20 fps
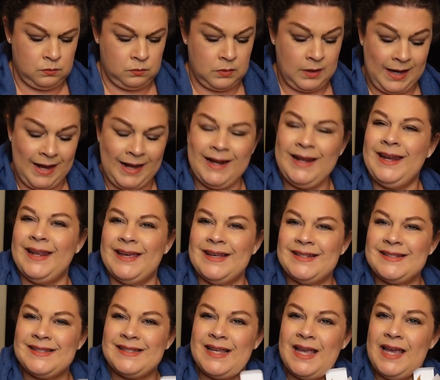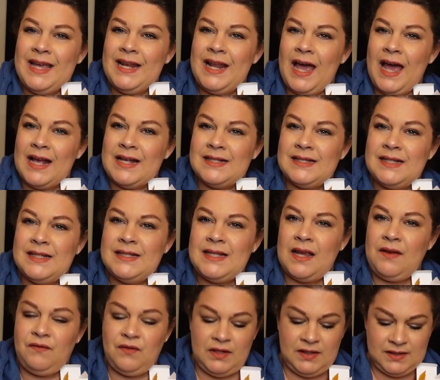And it is. It has the
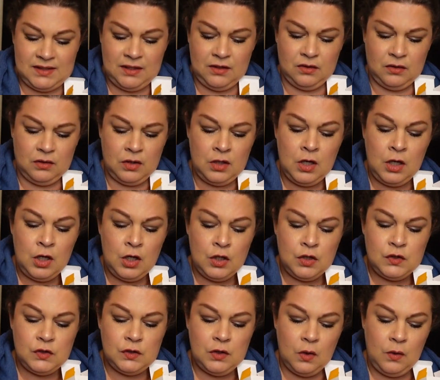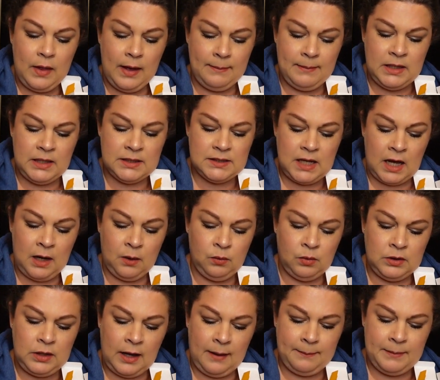safety seal. So that means I
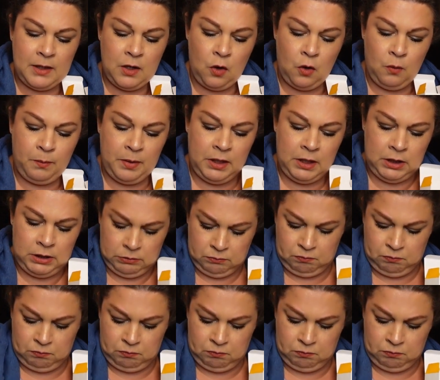will not be opening